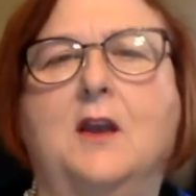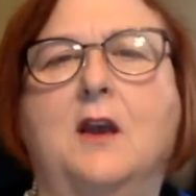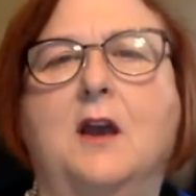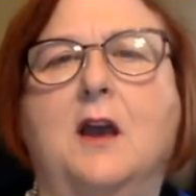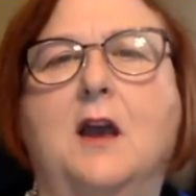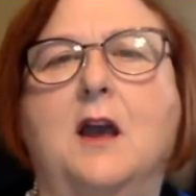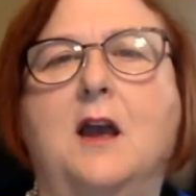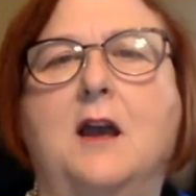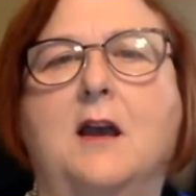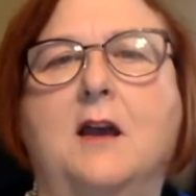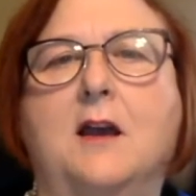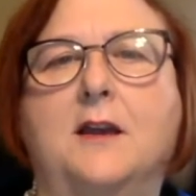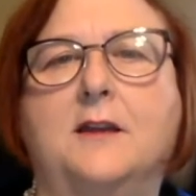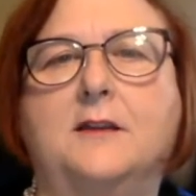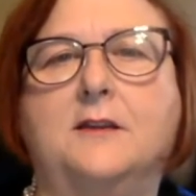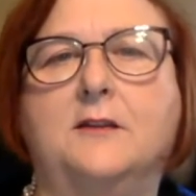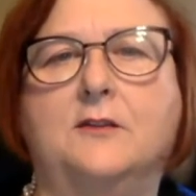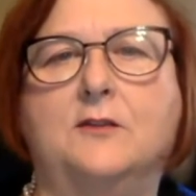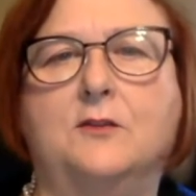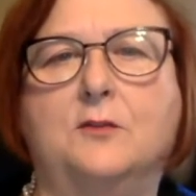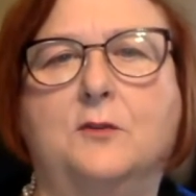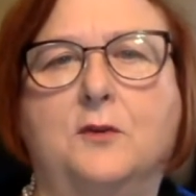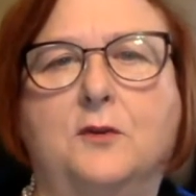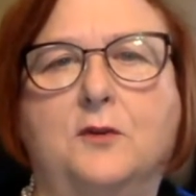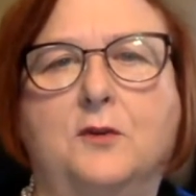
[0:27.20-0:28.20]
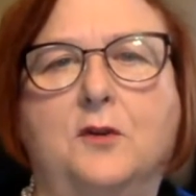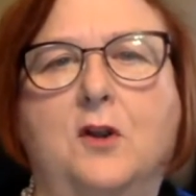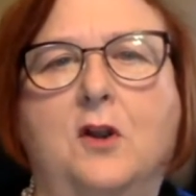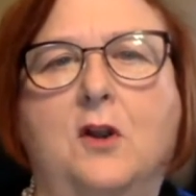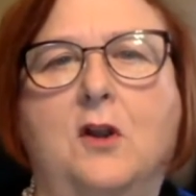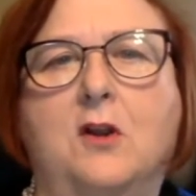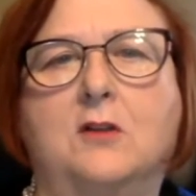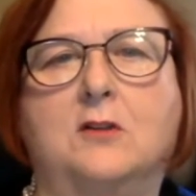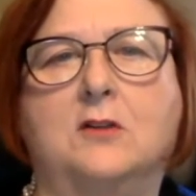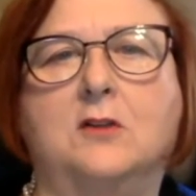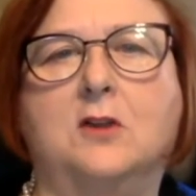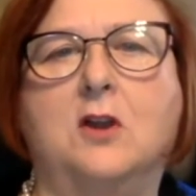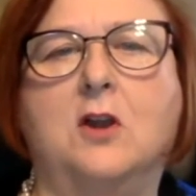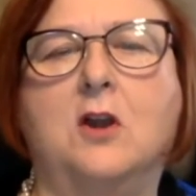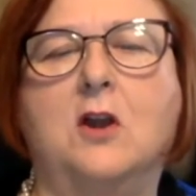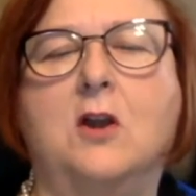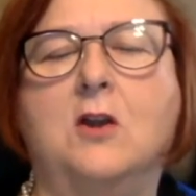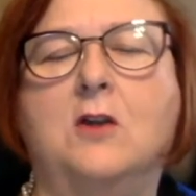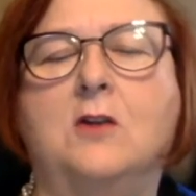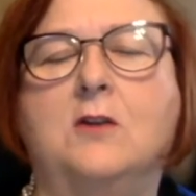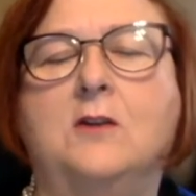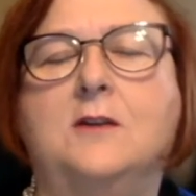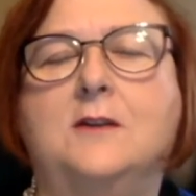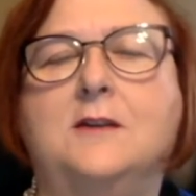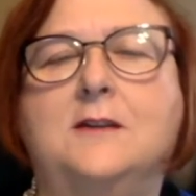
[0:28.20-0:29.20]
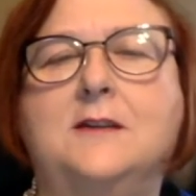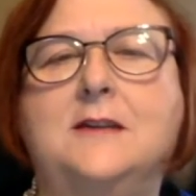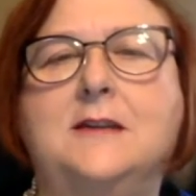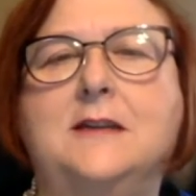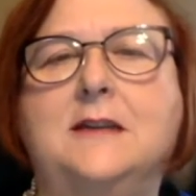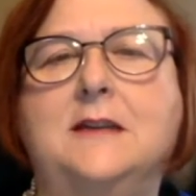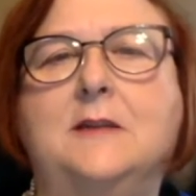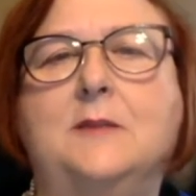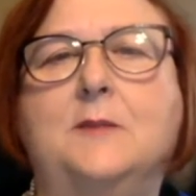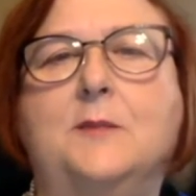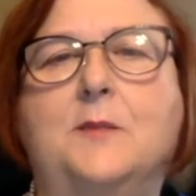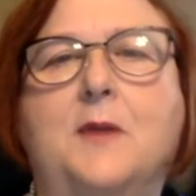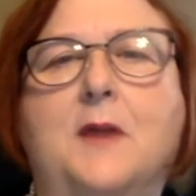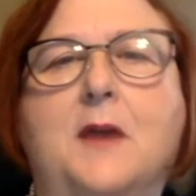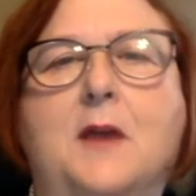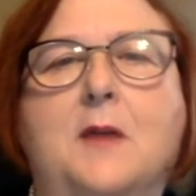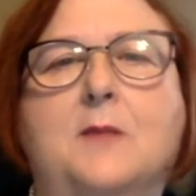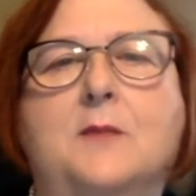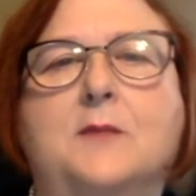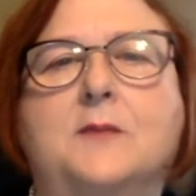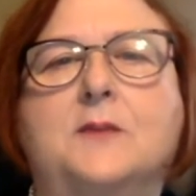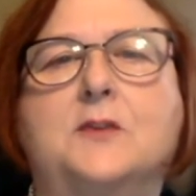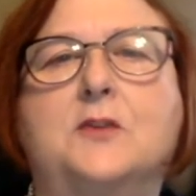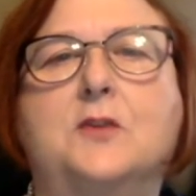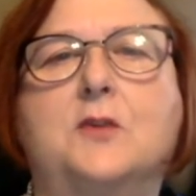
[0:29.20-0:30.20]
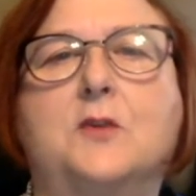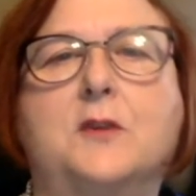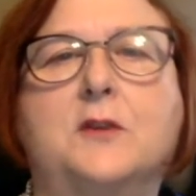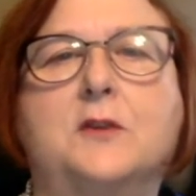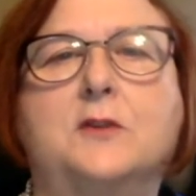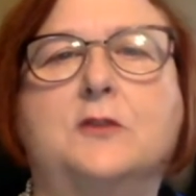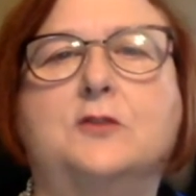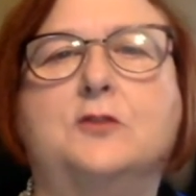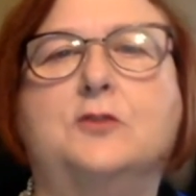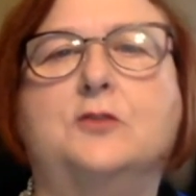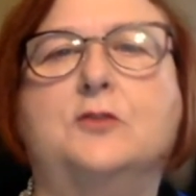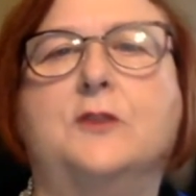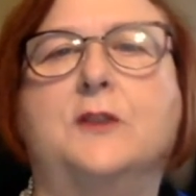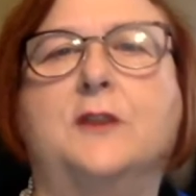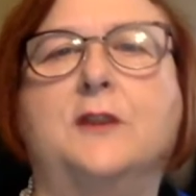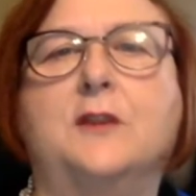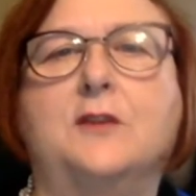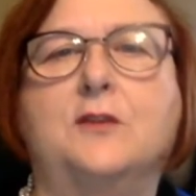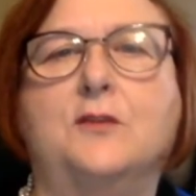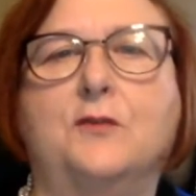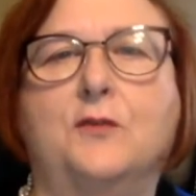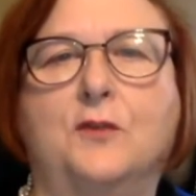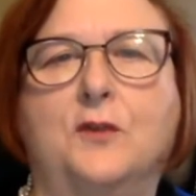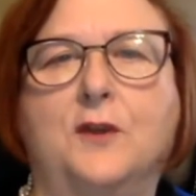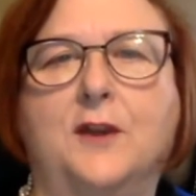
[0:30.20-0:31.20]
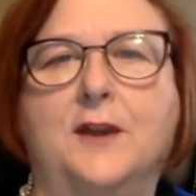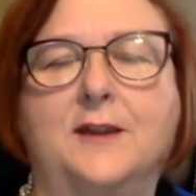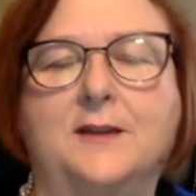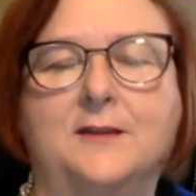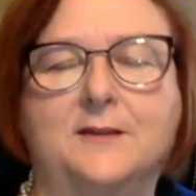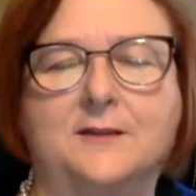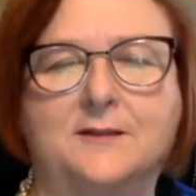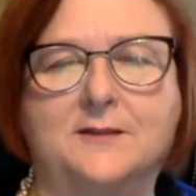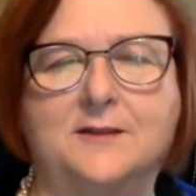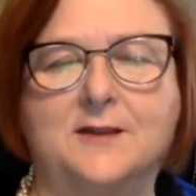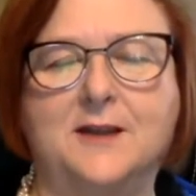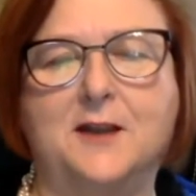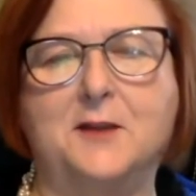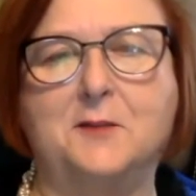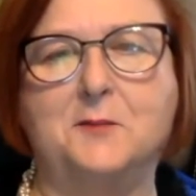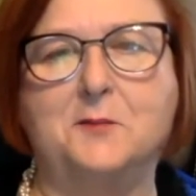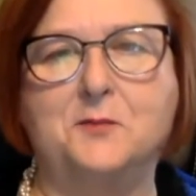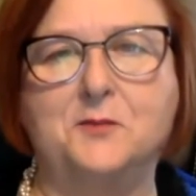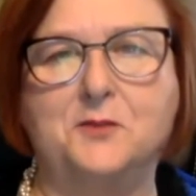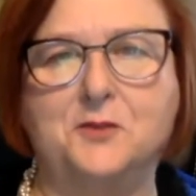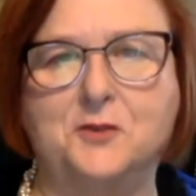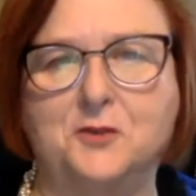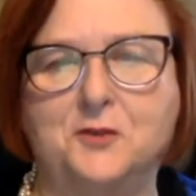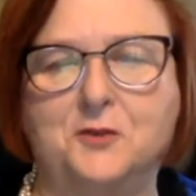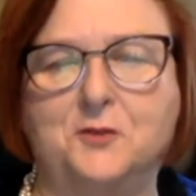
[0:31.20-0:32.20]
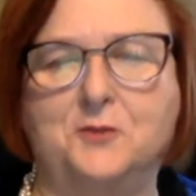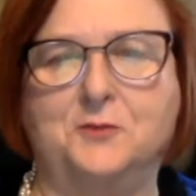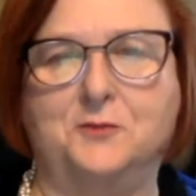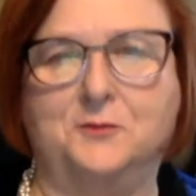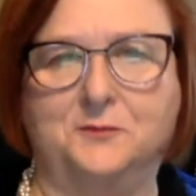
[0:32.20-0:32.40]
a disorder called carnitine palmitoyltransferase type 2.